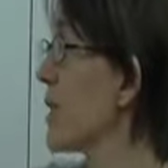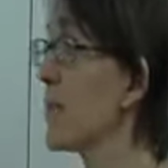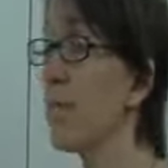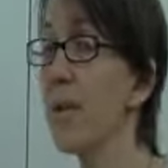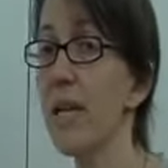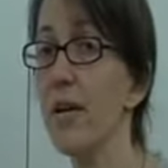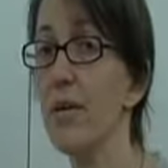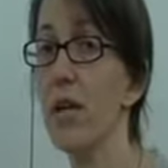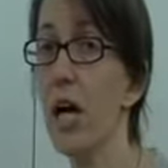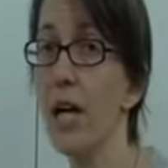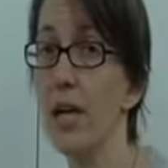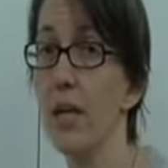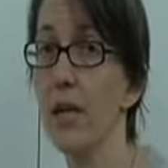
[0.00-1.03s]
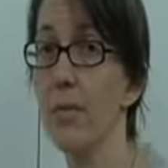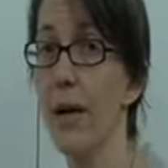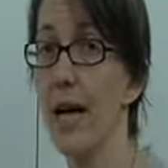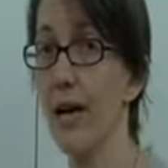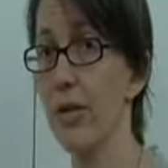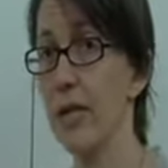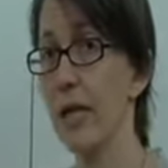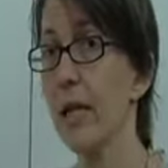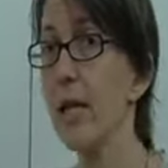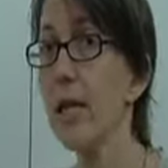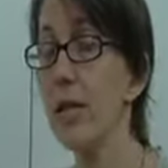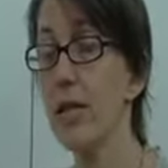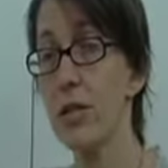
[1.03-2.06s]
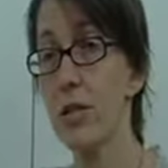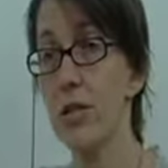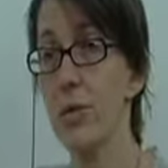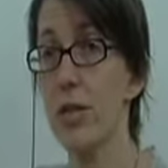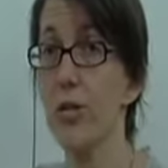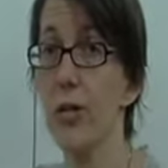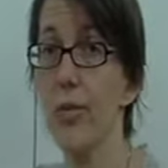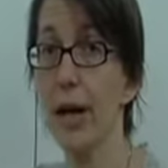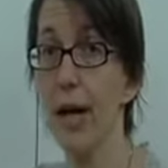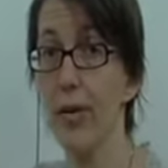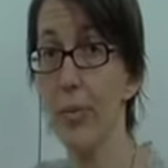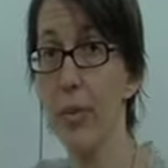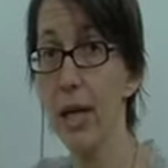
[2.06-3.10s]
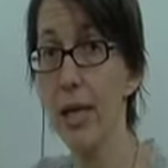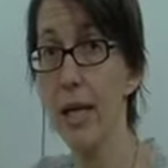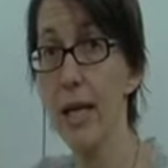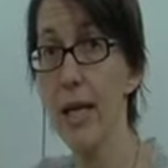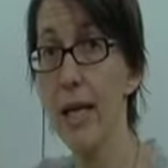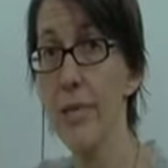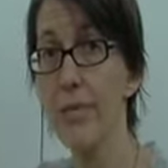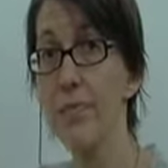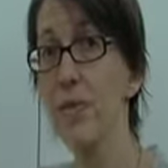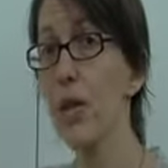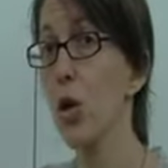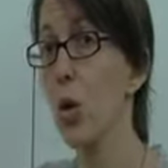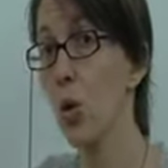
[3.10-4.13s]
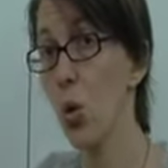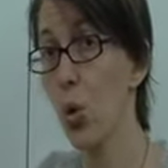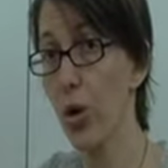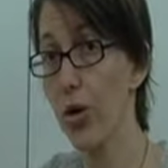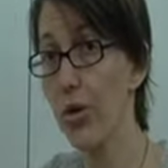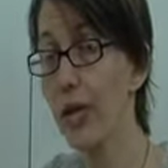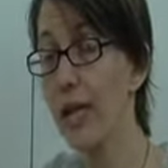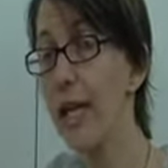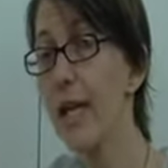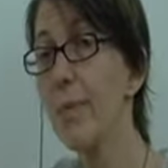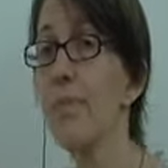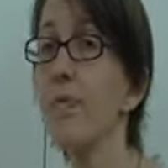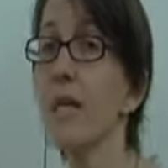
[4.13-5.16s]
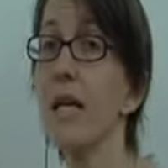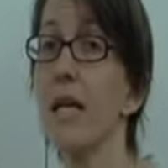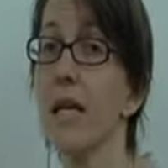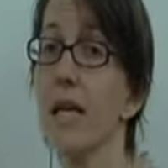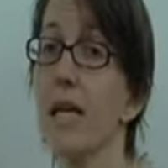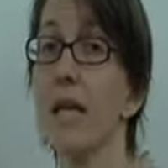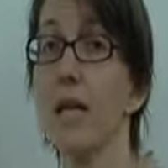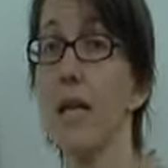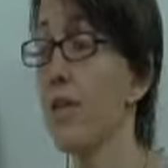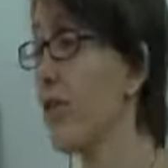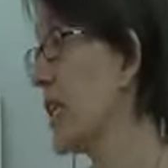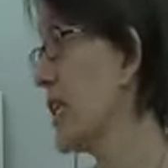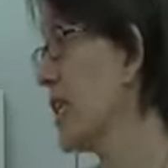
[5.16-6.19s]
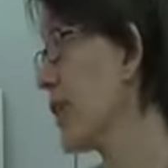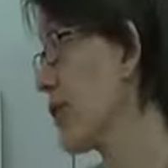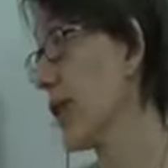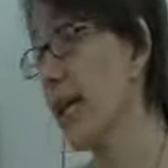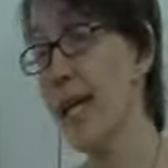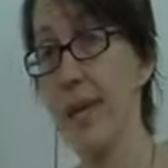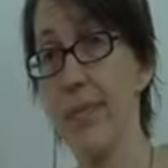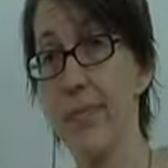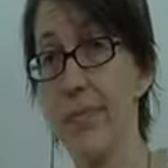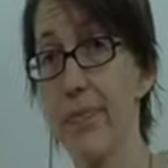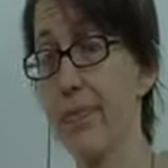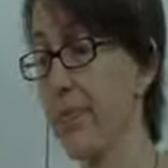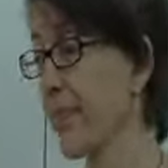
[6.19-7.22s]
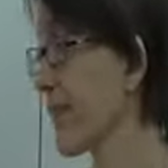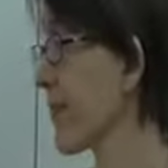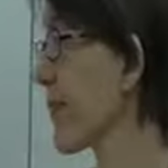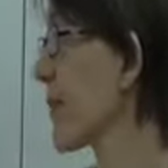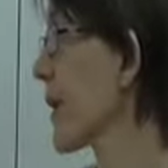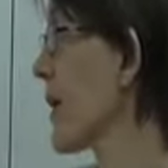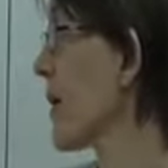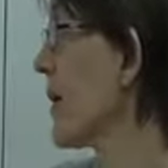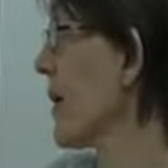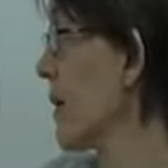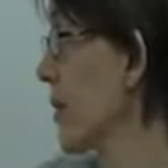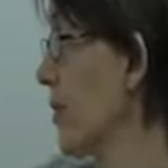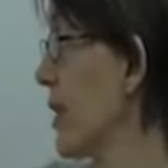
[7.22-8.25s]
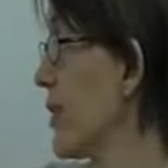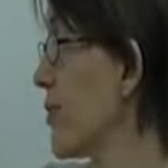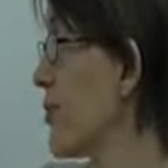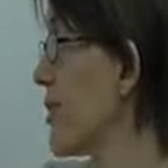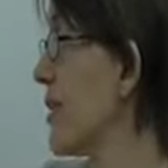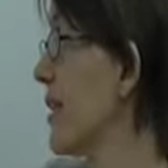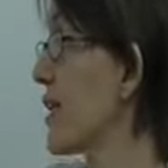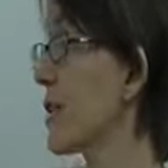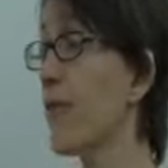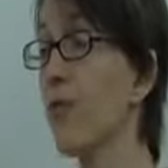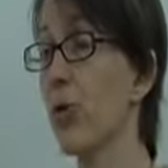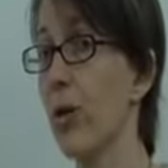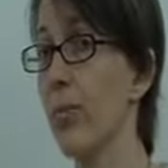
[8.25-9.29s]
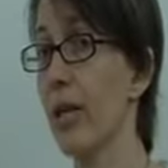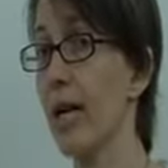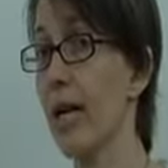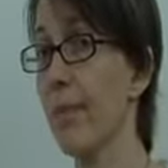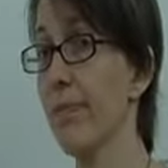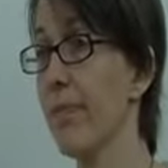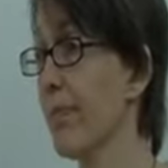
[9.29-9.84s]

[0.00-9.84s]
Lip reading: one is periodic compounding. This is when you compound monthly, quarterly, even yearly. We use this formula.